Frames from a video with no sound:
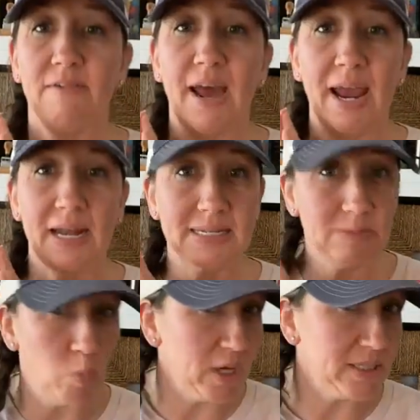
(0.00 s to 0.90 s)
if I
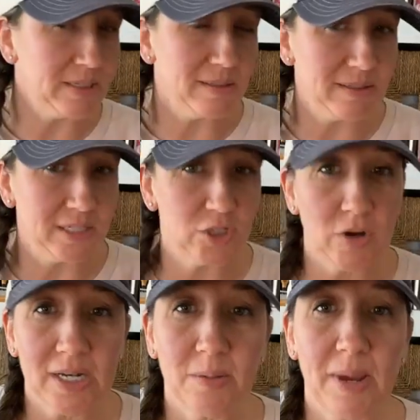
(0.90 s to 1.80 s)
wasn't
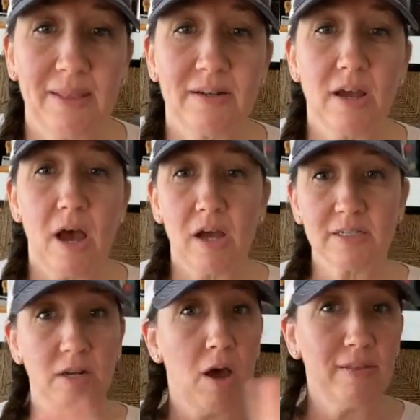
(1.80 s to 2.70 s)
distracted by the
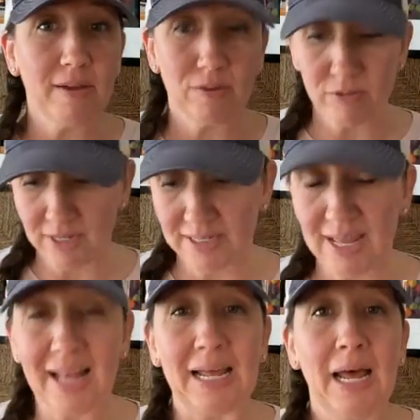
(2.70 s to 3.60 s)
dogs and all the other things
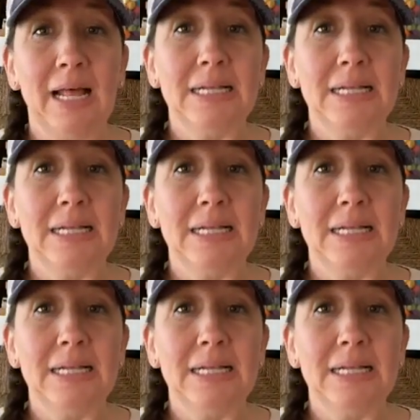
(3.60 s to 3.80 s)
that